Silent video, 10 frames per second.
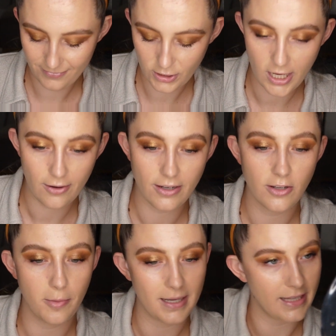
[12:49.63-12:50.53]
Shout out to
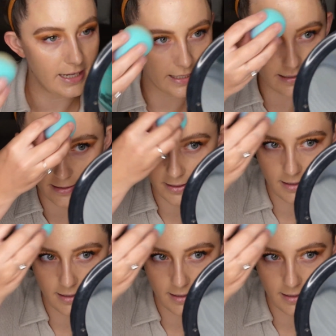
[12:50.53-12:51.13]
all my ladies.